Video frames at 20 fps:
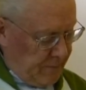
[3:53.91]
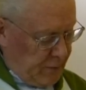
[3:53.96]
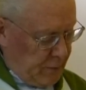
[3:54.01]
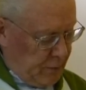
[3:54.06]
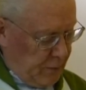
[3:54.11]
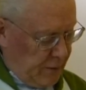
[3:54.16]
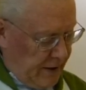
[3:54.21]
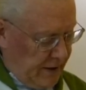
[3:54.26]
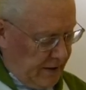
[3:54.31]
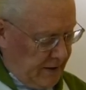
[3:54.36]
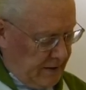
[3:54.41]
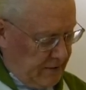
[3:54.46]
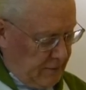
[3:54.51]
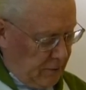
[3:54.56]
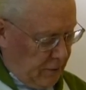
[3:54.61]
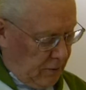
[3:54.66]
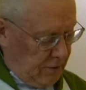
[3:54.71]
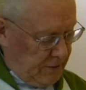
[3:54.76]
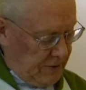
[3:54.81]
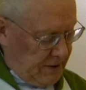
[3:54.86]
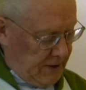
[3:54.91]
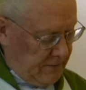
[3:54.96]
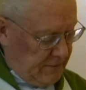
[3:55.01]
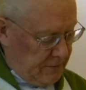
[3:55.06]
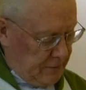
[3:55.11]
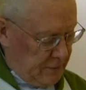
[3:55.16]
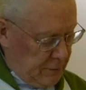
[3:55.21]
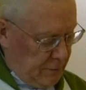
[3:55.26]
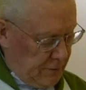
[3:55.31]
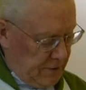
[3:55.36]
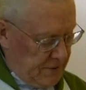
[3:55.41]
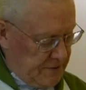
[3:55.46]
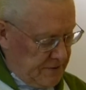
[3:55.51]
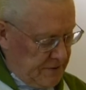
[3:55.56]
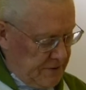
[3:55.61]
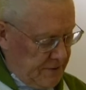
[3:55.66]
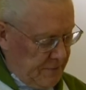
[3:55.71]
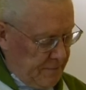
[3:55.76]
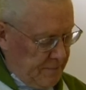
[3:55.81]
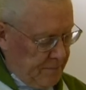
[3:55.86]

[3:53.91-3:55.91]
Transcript: You hate all evildoers.